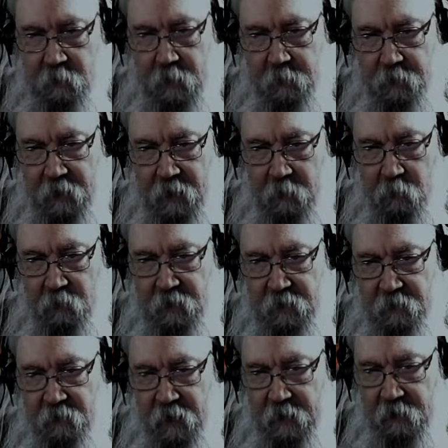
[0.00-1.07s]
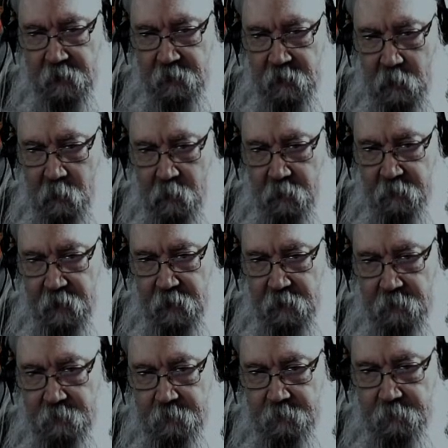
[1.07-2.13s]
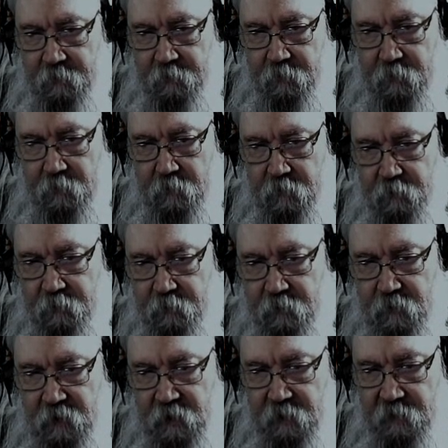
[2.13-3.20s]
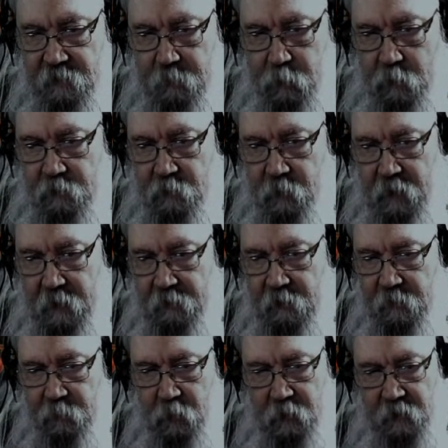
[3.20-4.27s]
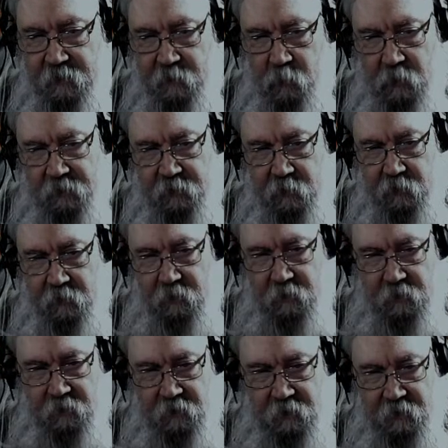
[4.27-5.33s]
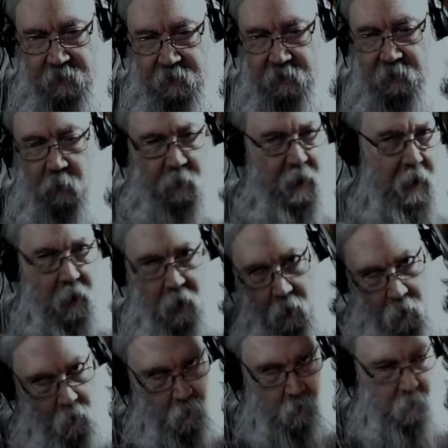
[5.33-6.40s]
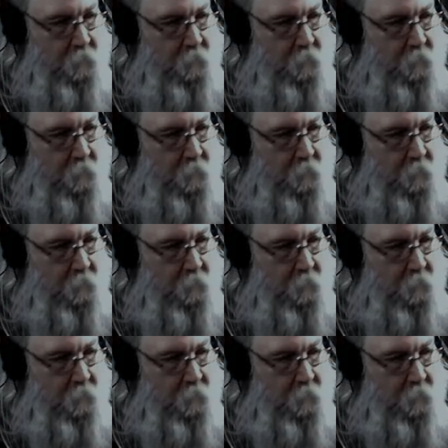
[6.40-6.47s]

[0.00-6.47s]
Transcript: that way, but I really like the tone of it. Because the person writing this book is a wizard. So there.